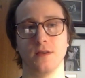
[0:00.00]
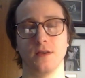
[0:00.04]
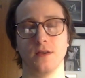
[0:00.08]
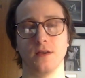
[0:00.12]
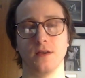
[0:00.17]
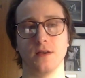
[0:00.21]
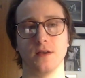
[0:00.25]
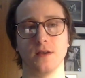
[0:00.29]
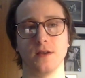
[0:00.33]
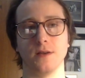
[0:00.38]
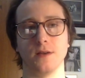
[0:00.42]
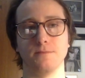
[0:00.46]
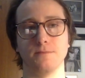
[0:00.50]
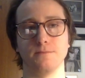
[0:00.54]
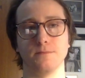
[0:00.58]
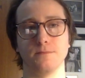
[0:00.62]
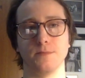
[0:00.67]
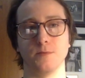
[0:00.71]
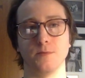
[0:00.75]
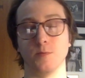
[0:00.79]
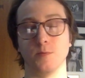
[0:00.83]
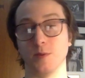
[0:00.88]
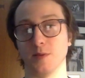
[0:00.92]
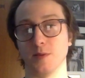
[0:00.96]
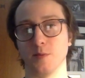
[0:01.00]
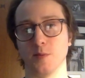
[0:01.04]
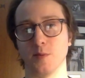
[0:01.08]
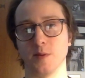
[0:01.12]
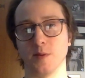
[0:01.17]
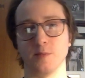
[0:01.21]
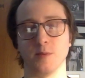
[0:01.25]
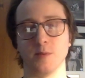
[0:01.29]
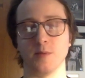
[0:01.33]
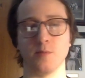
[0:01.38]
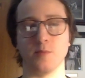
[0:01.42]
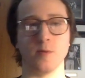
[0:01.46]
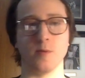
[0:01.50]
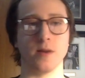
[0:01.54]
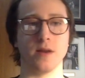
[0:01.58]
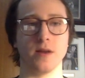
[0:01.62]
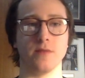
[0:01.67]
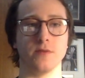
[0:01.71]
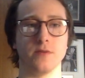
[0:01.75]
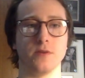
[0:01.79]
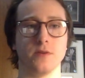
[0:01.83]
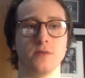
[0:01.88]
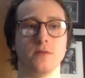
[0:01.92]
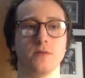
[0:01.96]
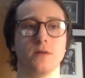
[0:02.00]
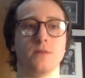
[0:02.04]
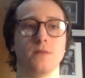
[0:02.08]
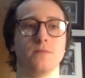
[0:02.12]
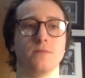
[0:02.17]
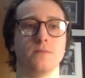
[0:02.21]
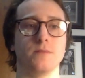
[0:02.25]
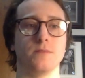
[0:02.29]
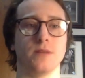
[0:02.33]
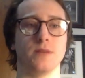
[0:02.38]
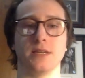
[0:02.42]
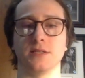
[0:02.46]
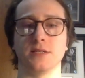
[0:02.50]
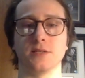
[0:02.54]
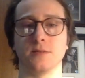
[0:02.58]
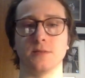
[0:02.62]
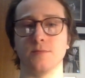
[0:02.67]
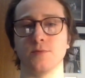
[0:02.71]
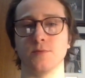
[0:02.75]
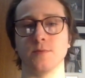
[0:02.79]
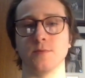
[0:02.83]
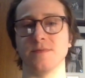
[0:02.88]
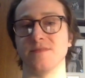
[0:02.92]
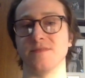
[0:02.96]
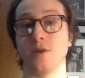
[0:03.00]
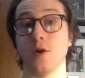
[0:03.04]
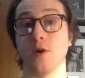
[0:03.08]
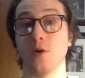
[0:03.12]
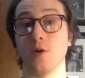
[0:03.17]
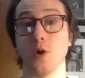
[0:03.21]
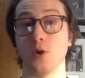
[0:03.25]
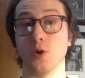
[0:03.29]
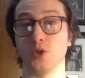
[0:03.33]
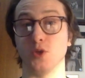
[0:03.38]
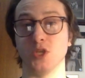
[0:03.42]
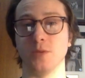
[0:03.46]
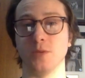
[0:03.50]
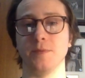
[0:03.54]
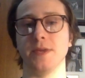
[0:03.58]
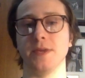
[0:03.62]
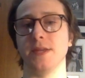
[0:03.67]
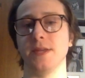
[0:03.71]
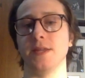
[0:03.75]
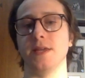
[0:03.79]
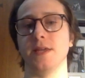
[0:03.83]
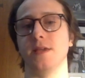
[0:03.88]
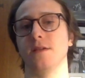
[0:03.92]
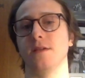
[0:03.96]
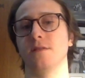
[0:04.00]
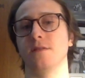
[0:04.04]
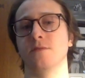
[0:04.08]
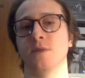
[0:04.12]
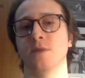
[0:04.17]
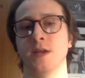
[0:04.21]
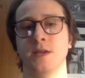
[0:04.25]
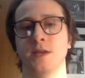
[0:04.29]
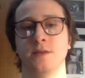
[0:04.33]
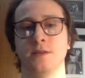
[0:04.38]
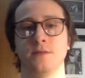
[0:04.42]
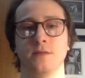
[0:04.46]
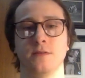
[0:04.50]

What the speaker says: with whatever you I guess it's some form of OCPD, right?